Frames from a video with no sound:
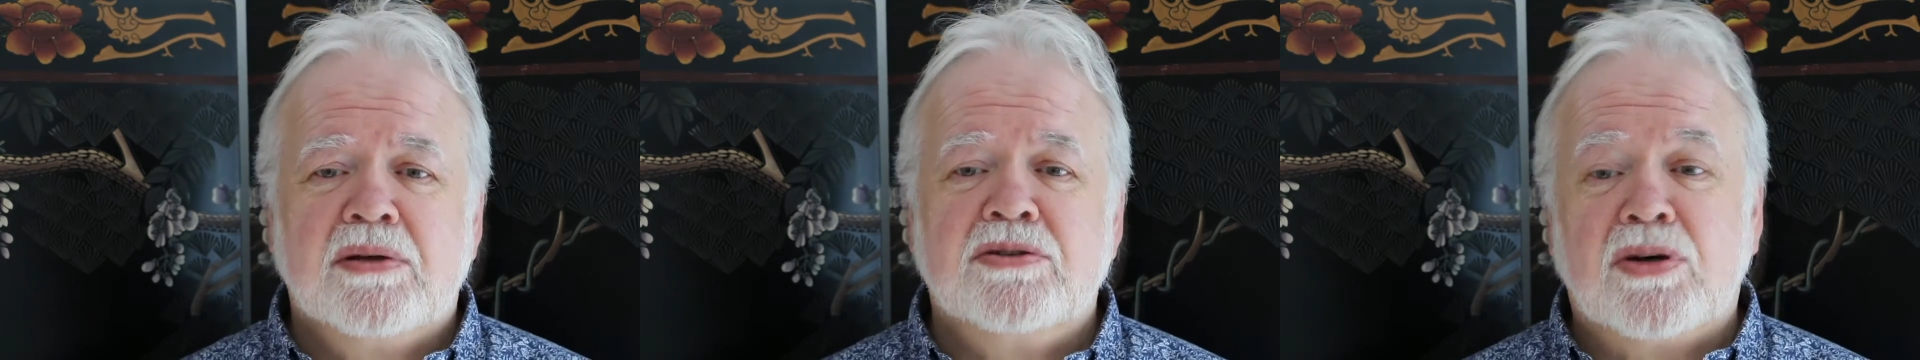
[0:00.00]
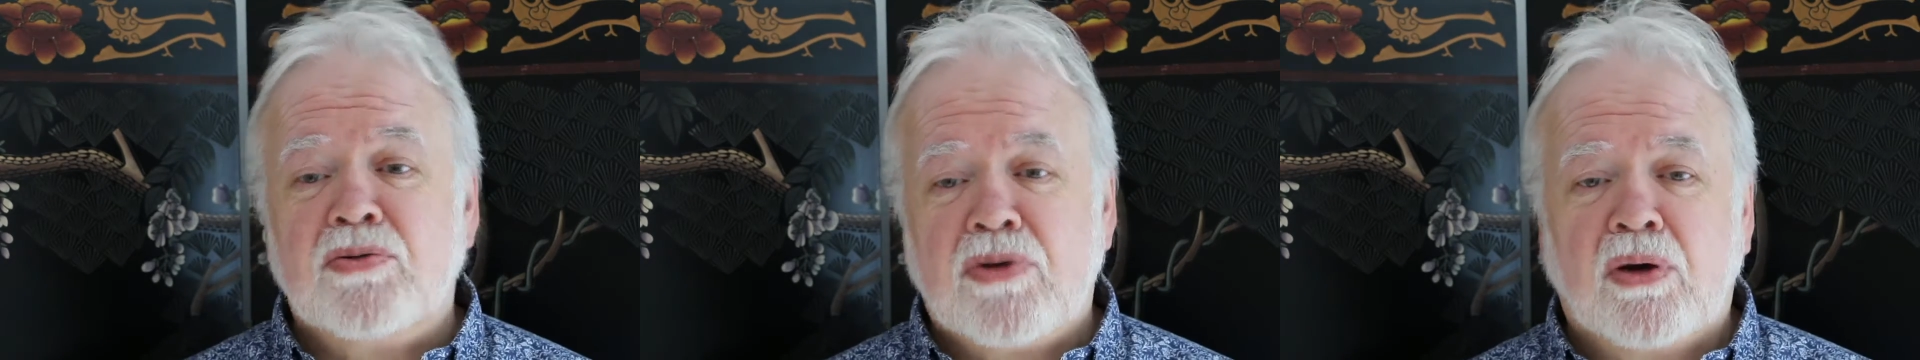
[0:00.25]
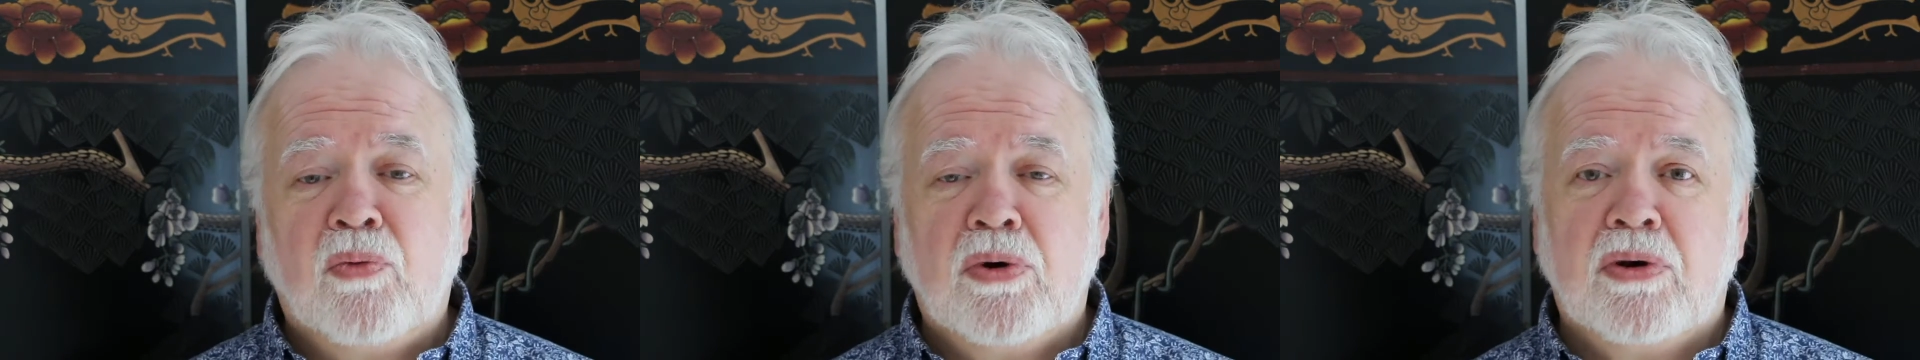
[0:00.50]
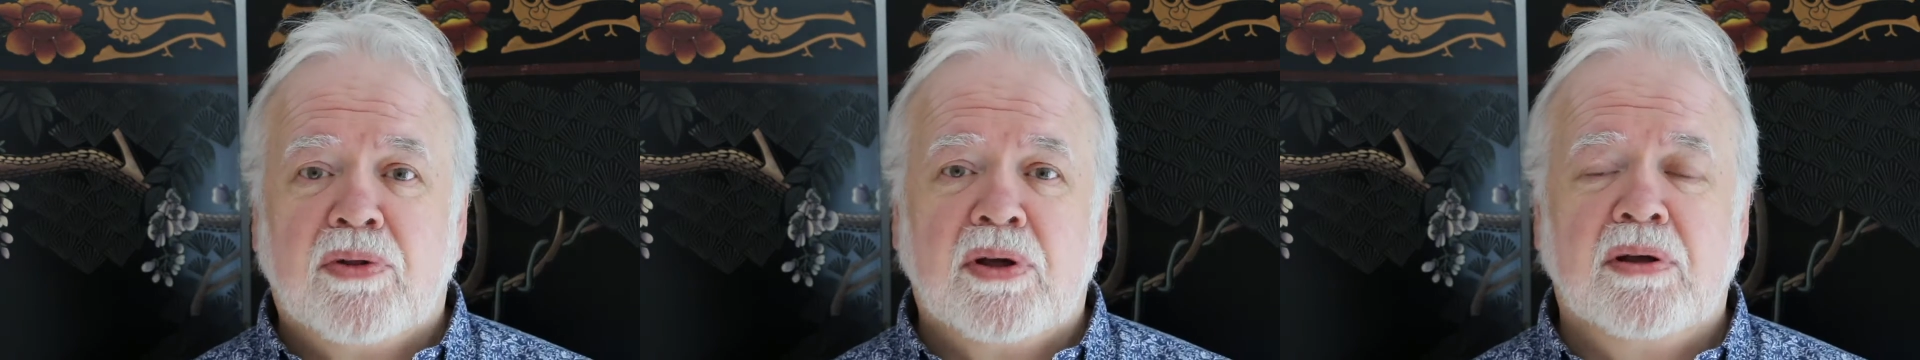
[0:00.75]
so
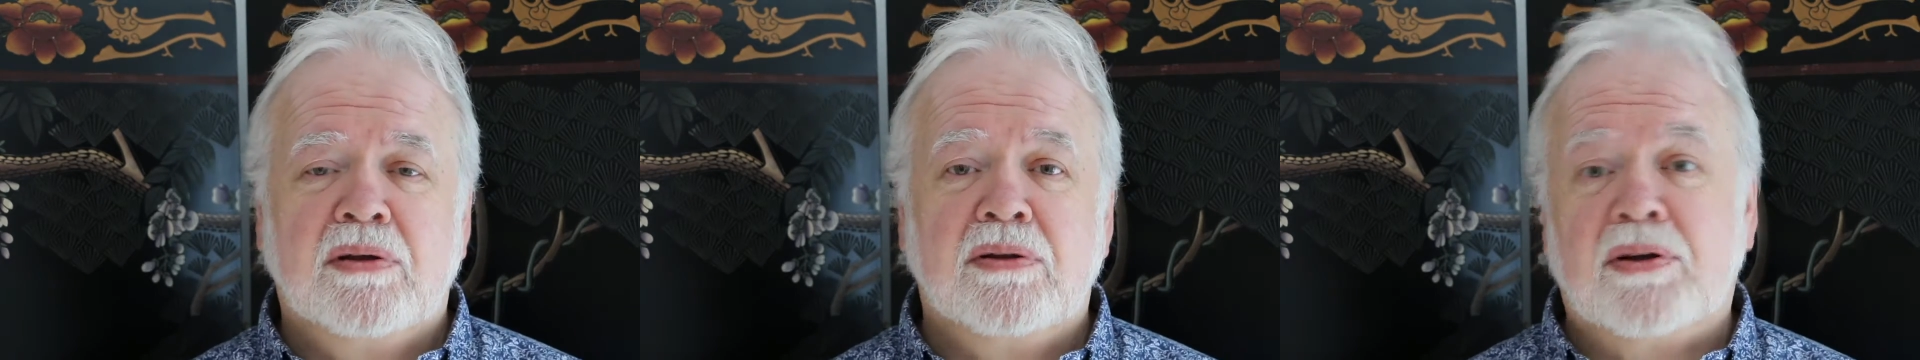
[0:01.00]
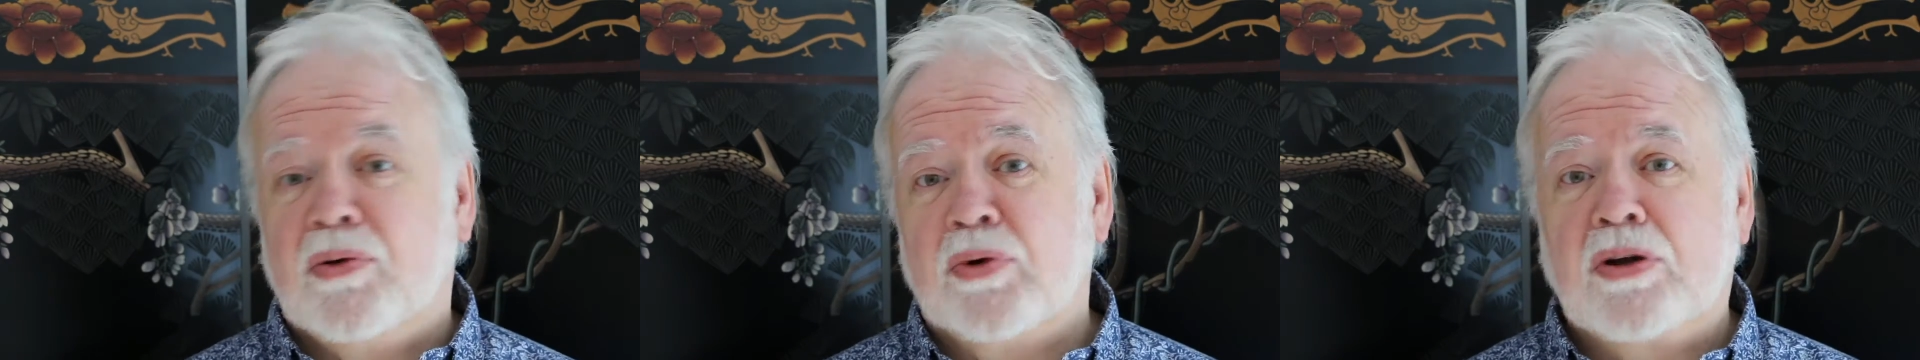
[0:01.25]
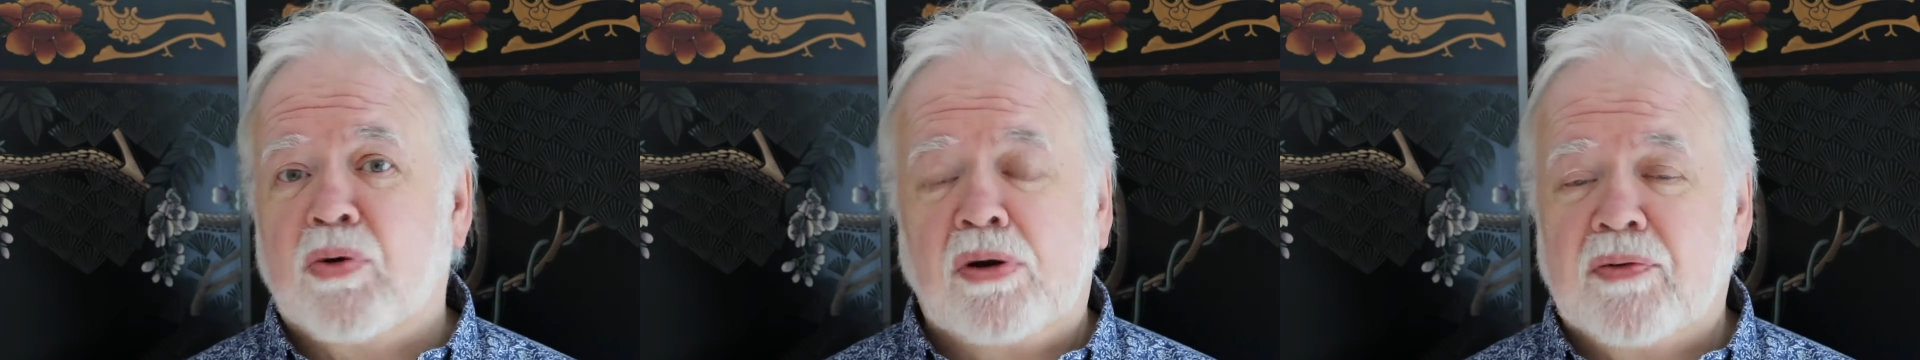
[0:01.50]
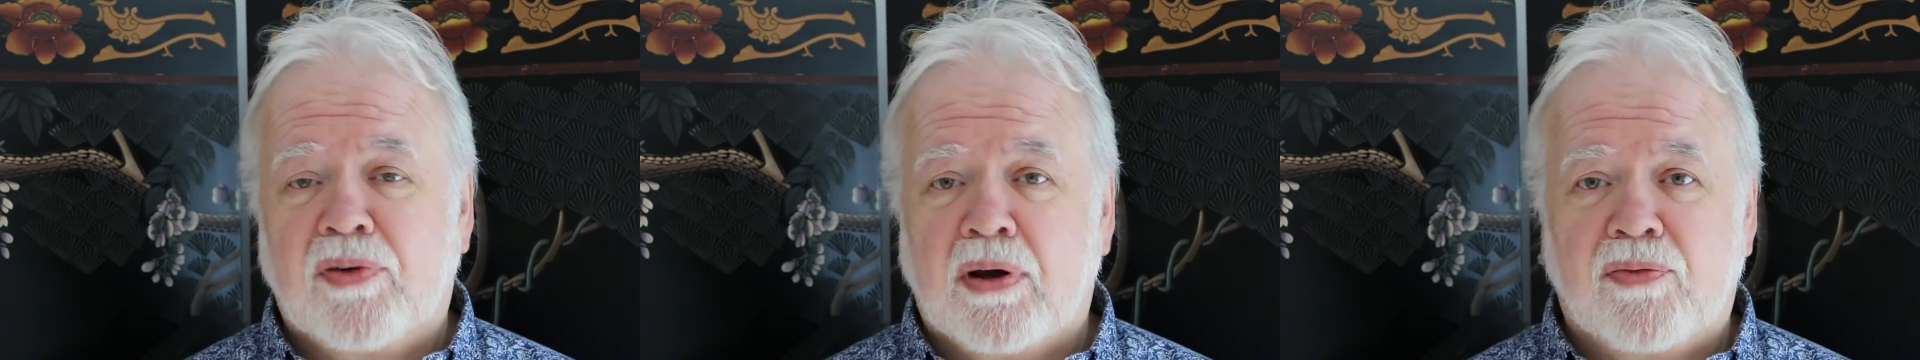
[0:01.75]
noteworthy that it would
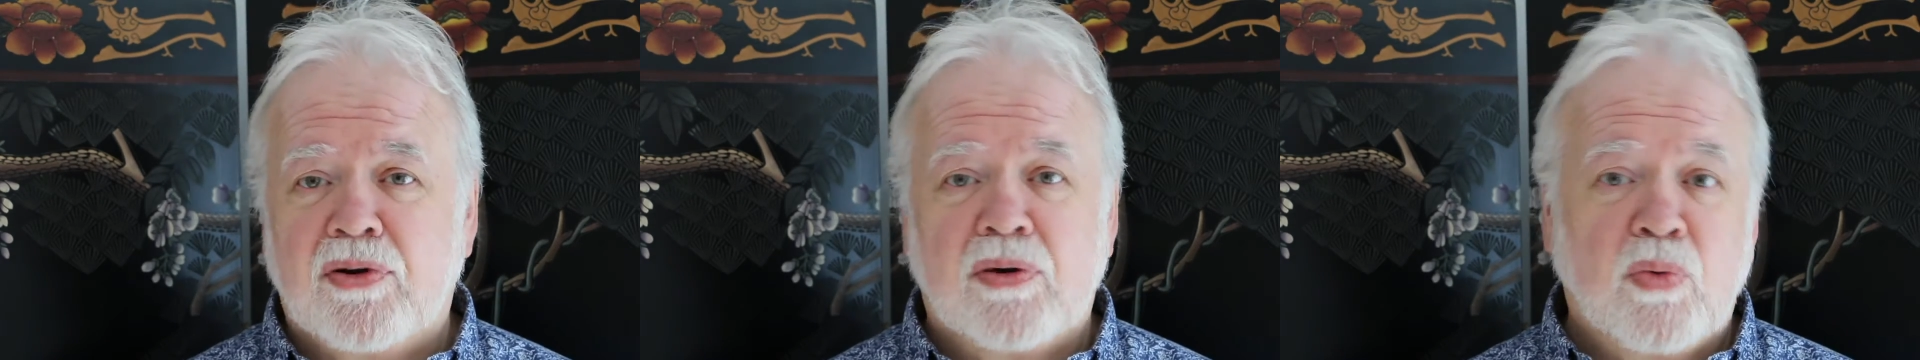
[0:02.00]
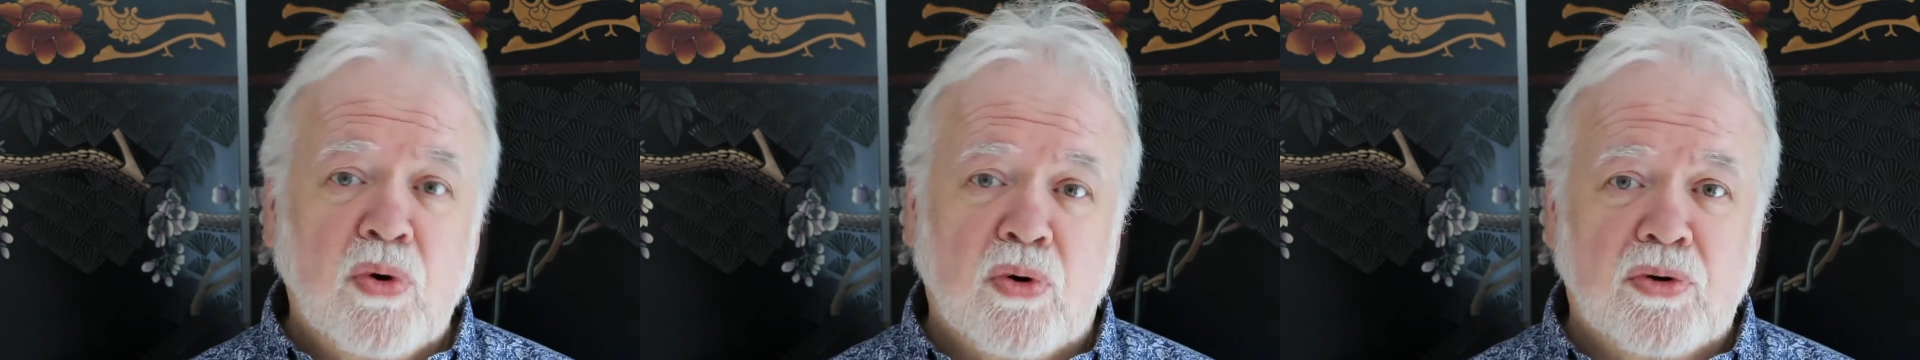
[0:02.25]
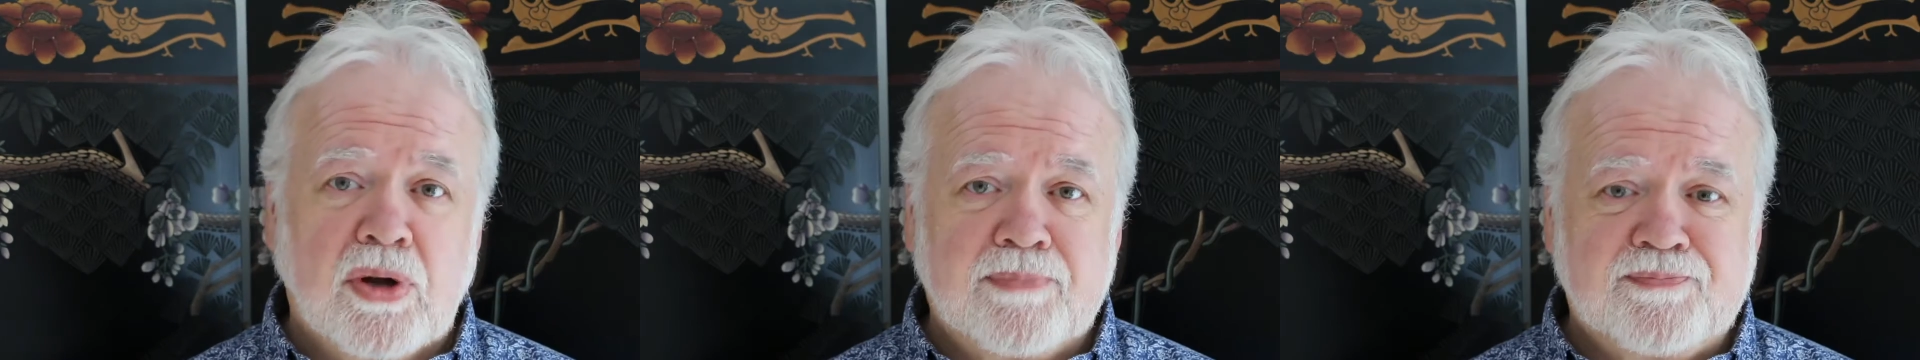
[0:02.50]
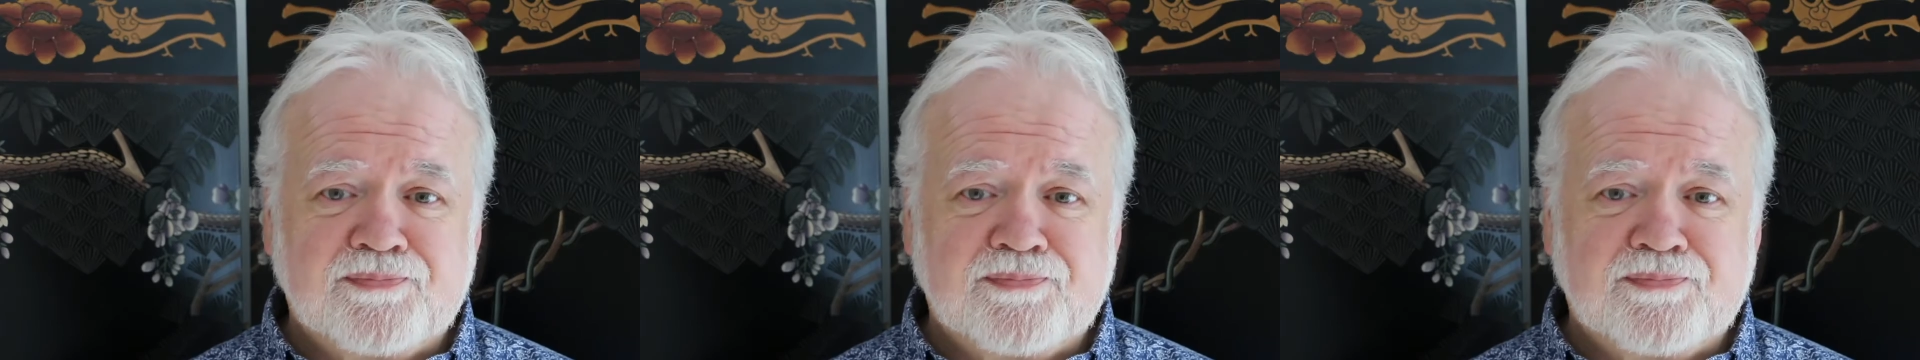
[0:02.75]
qualify for an award.